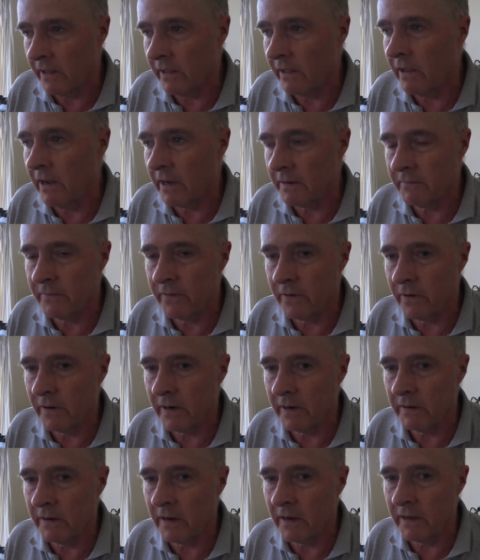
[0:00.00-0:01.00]
lot for
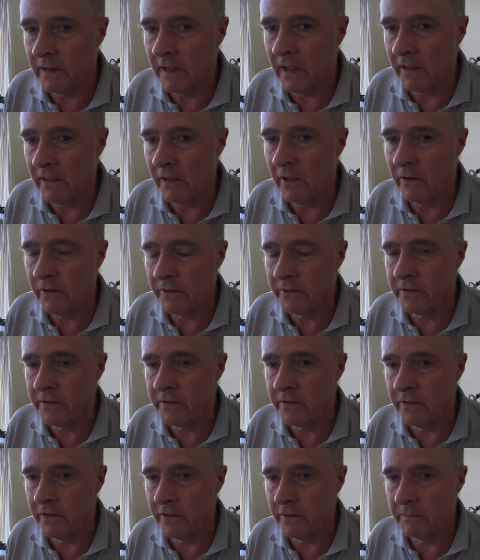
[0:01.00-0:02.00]
a
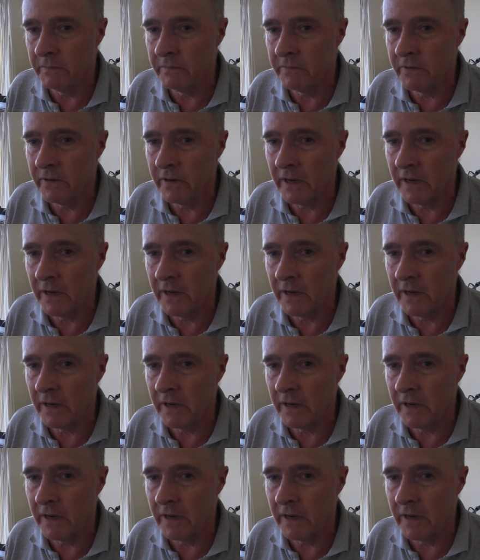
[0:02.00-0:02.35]
long-term